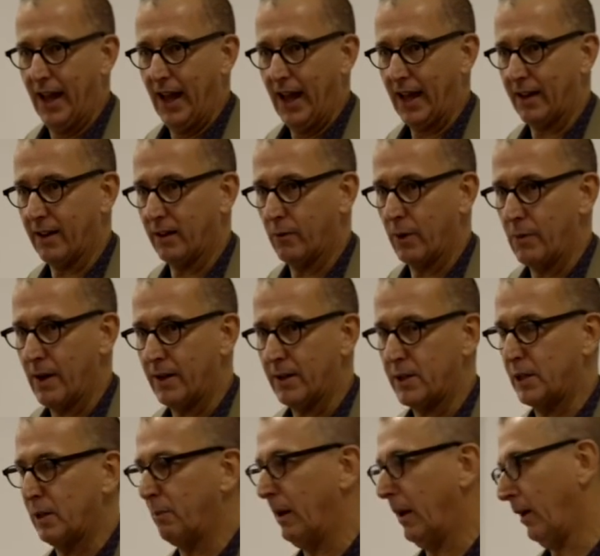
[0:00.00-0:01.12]
And we went
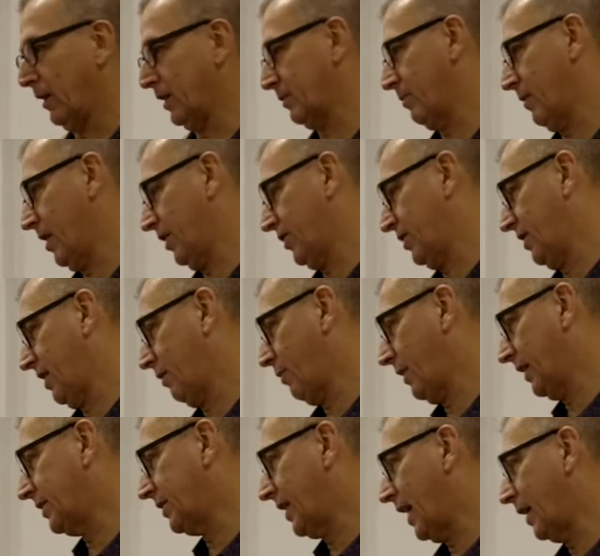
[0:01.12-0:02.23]
to the builder's merchant and
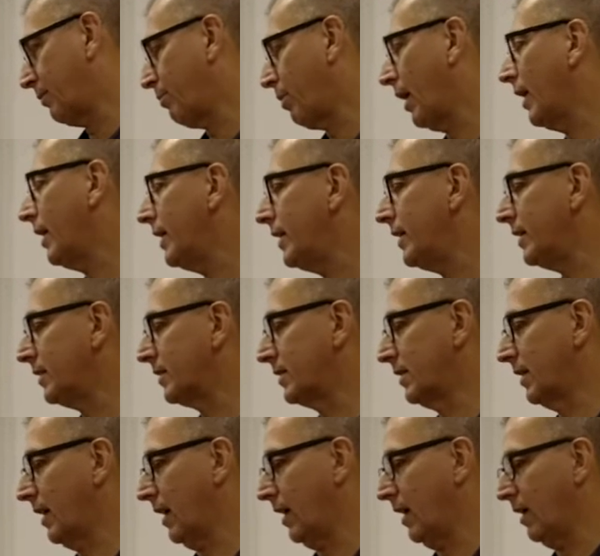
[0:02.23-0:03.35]
we said,
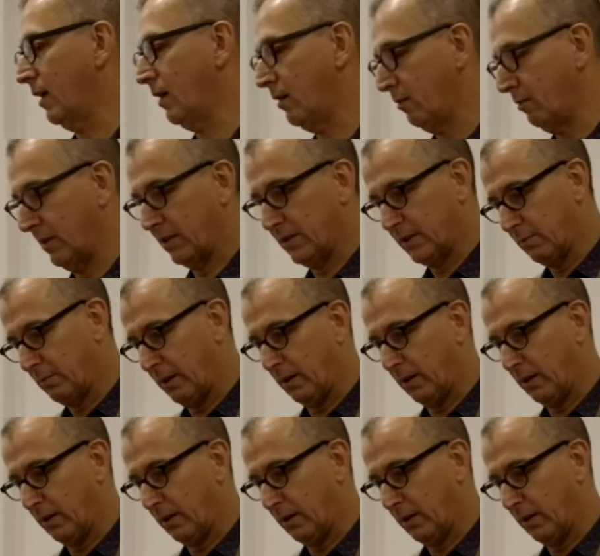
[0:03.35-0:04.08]
please, Mr.